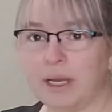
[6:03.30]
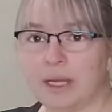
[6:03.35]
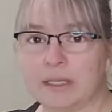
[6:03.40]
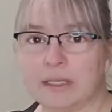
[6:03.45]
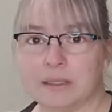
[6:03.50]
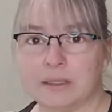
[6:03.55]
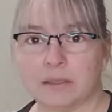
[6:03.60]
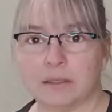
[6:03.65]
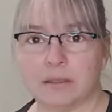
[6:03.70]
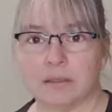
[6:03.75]

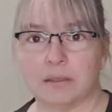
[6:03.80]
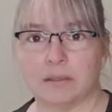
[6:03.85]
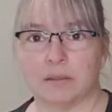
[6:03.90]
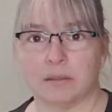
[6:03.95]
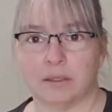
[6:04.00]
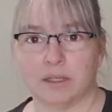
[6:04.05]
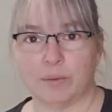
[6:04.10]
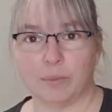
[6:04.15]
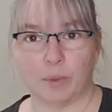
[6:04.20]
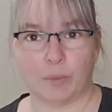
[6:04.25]
that's
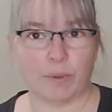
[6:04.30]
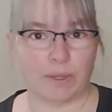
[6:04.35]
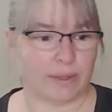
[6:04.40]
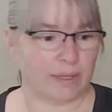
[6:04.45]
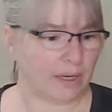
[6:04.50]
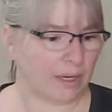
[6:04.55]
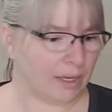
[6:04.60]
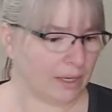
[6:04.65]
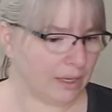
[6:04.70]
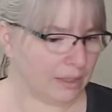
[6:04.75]
number one
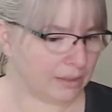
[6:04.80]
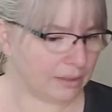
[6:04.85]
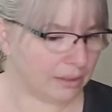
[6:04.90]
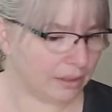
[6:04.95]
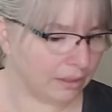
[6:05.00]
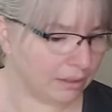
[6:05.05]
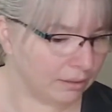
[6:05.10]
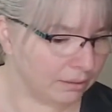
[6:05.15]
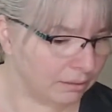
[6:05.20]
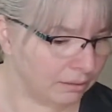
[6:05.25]
that I can't
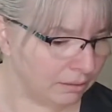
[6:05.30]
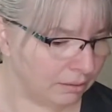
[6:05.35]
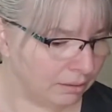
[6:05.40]
sell.